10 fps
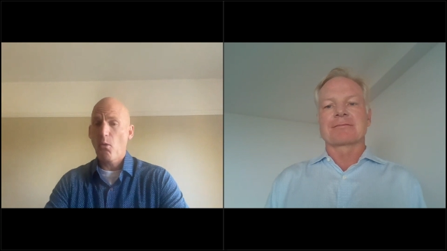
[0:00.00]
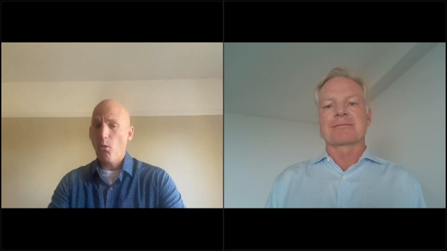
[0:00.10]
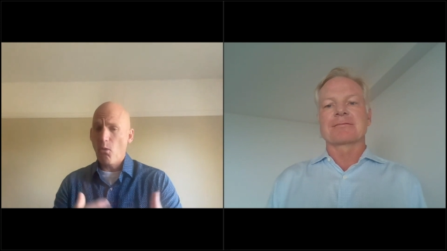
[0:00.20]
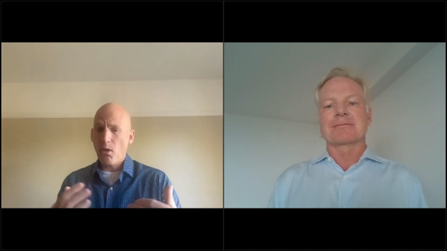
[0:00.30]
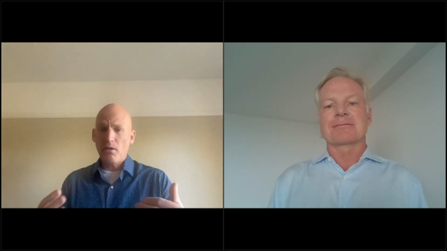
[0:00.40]

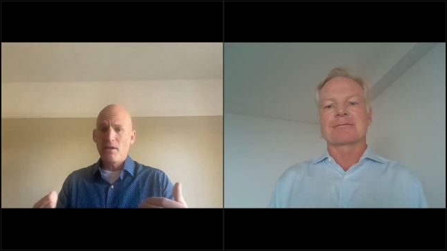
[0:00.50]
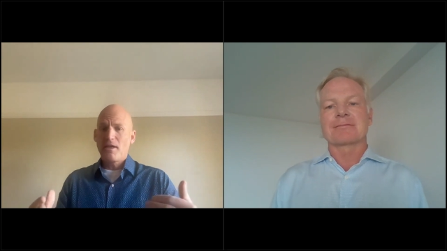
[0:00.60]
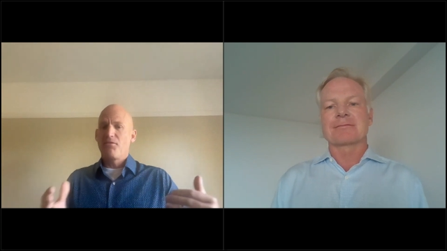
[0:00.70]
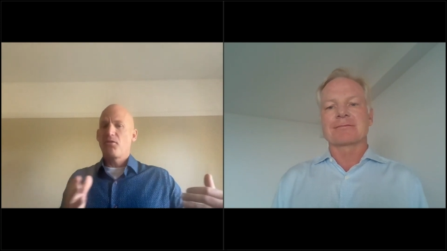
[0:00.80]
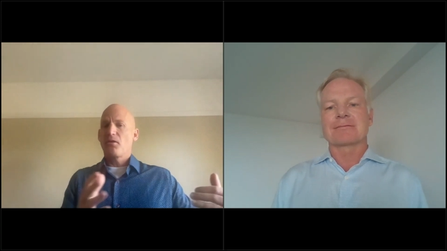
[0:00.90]
Speaker 1: Or
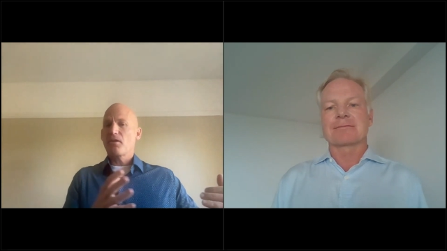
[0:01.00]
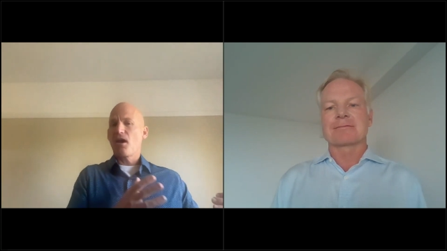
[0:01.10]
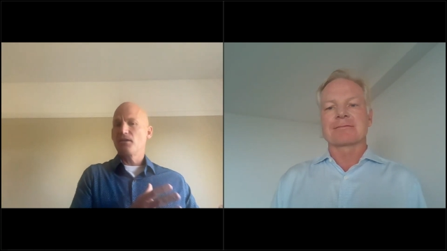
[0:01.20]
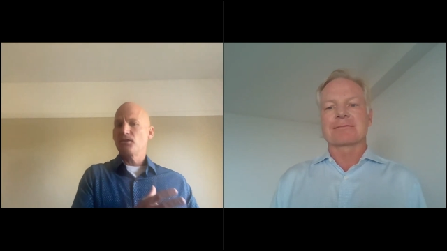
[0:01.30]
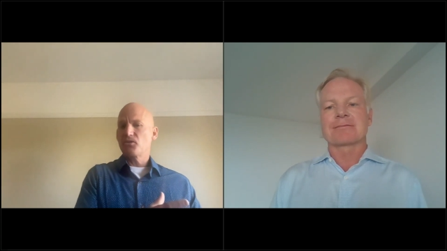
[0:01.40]
if you're on the
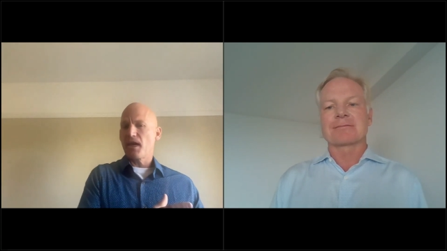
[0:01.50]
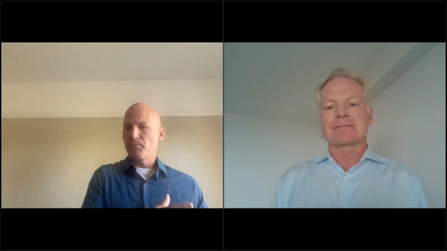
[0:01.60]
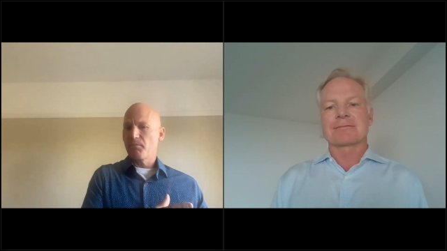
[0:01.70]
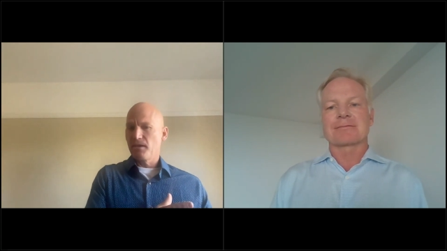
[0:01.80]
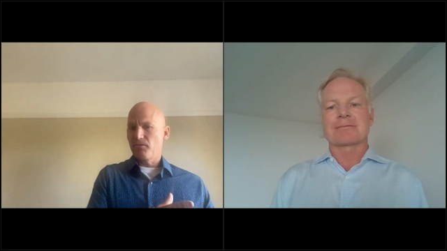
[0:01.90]

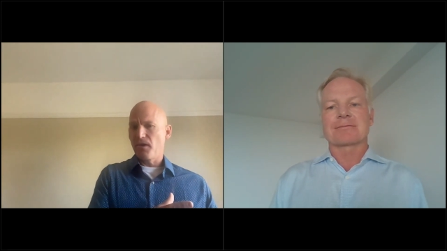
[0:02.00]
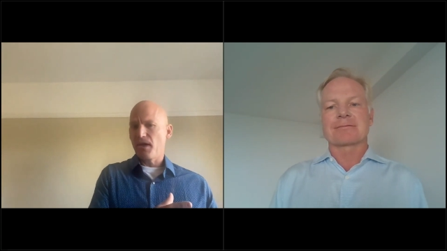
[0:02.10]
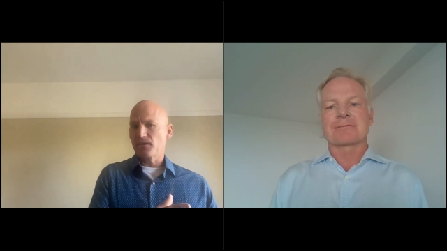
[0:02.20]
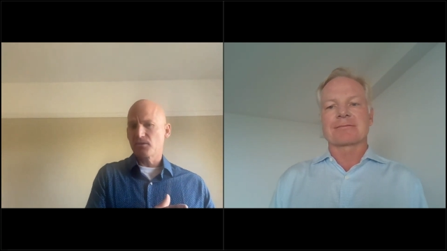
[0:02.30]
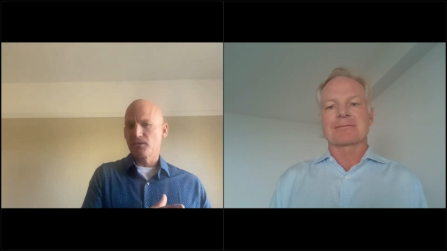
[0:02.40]
contract
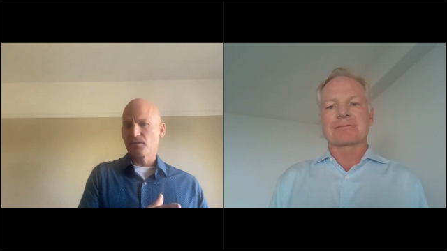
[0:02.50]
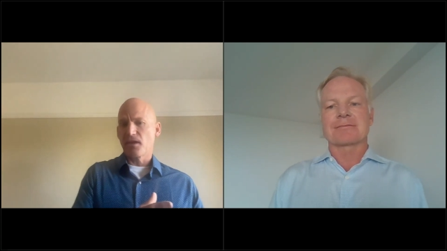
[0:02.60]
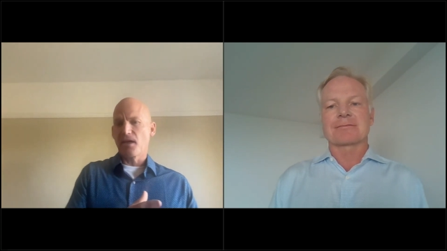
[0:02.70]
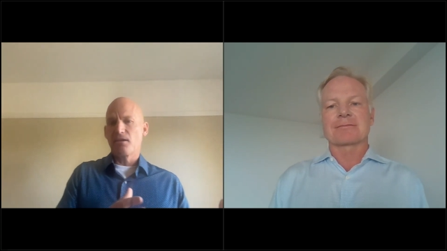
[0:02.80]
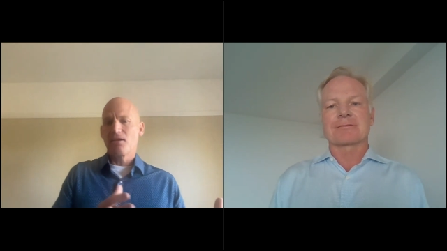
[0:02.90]
manufacturing
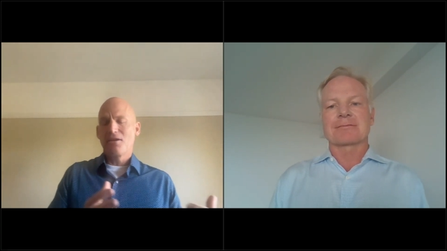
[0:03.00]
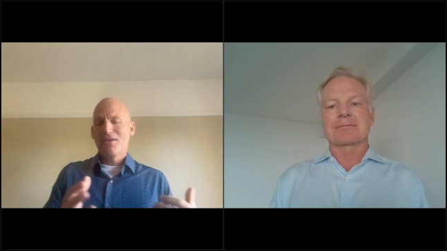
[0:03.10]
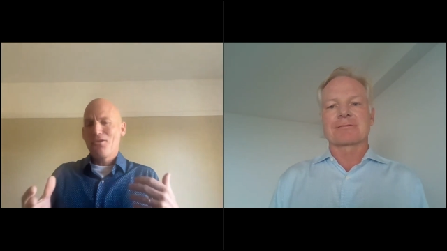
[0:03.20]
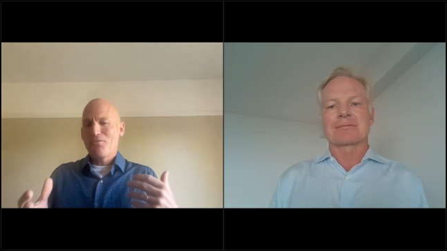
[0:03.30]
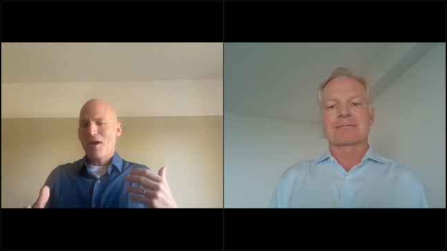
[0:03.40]
side,
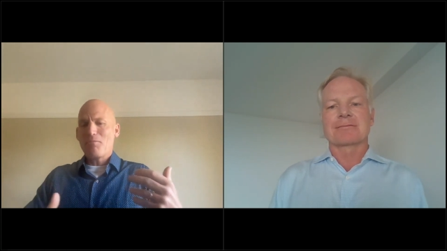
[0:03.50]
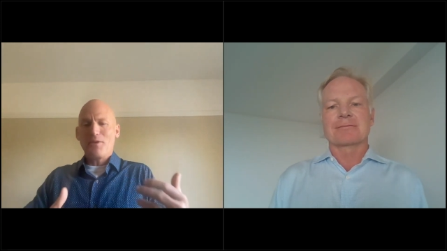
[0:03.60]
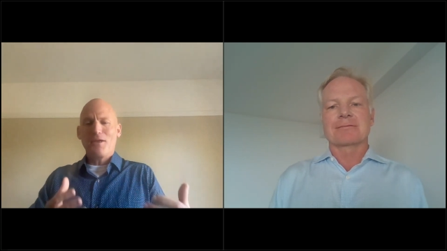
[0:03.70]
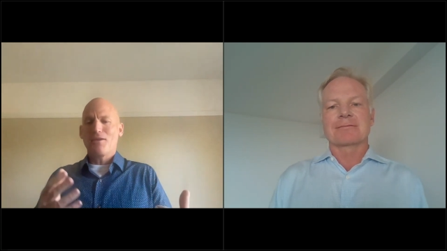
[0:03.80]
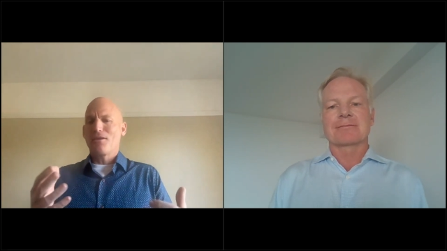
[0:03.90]
you
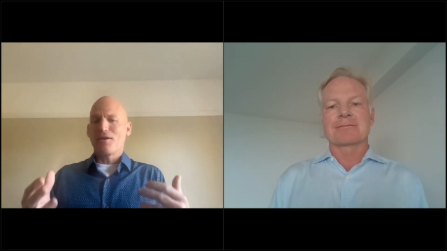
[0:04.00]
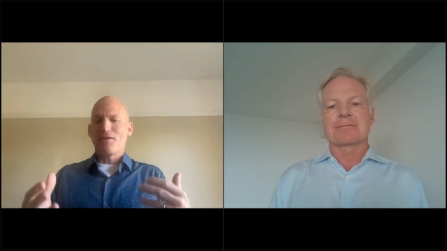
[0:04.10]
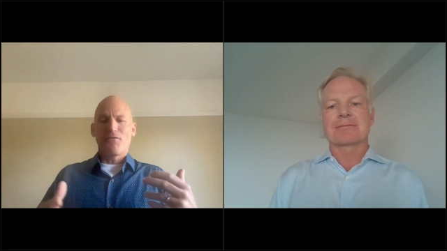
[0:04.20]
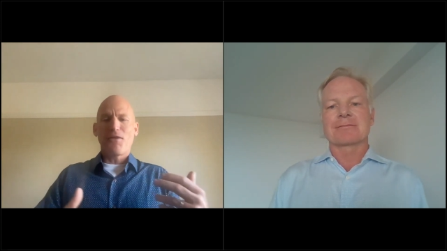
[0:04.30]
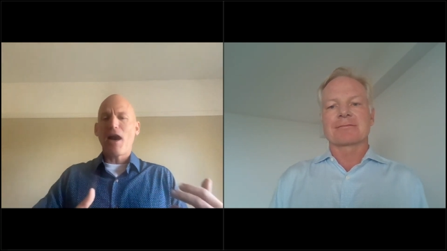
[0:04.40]
might be in
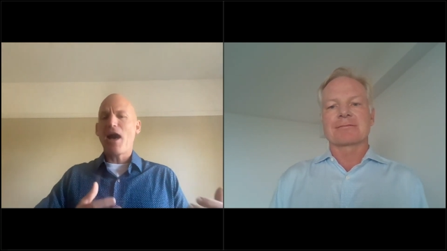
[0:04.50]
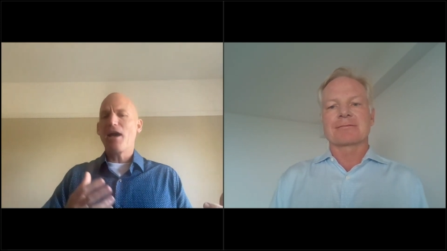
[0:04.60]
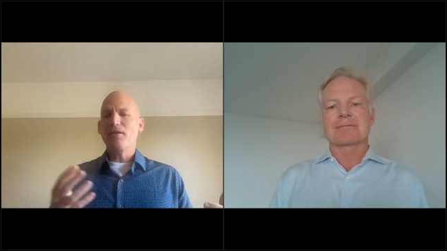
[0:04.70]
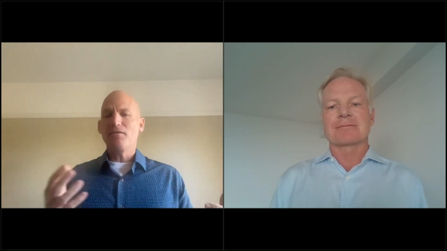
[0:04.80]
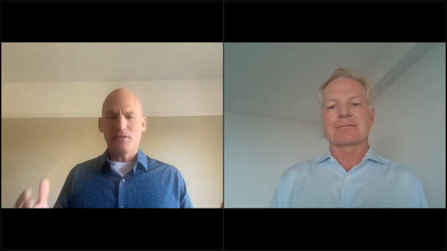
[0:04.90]
the
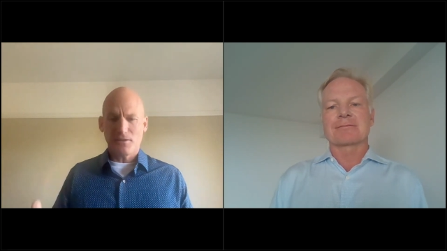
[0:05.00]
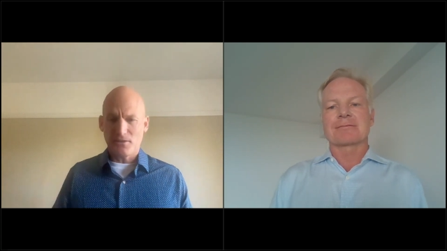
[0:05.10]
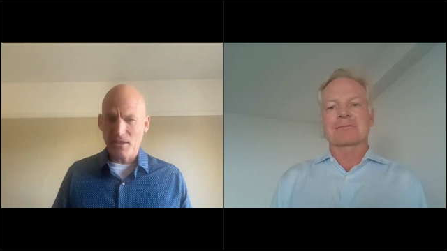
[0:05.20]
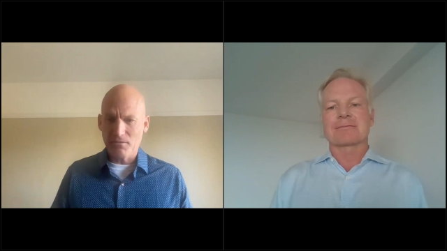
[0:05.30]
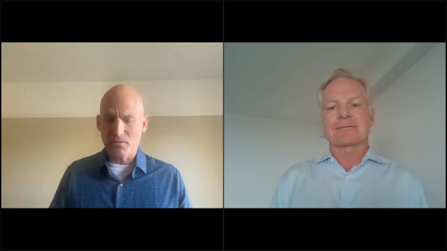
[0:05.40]
five to
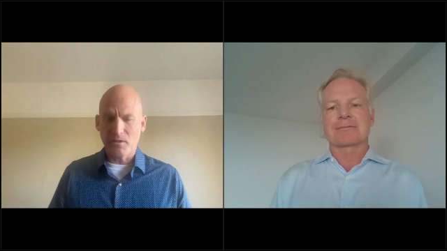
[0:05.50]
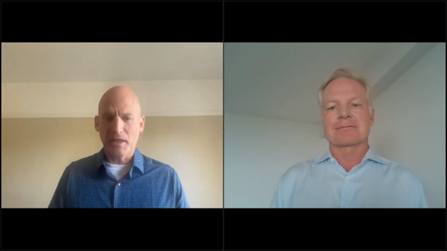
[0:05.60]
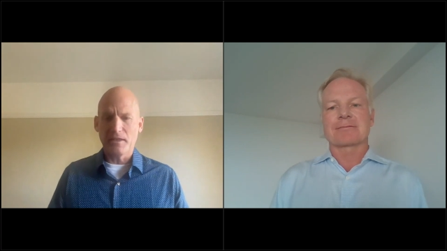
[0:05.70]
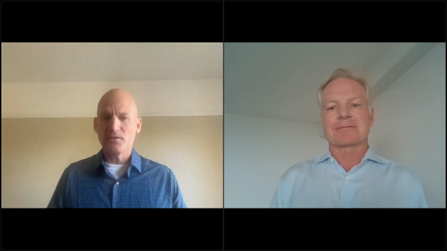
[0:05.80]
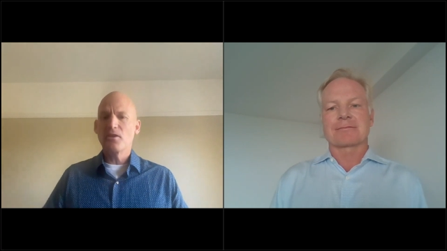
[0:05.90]
seven
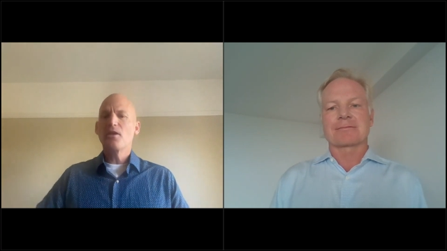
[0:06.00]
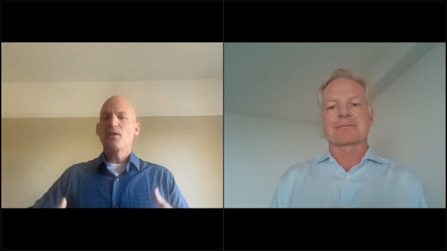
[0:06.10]
range.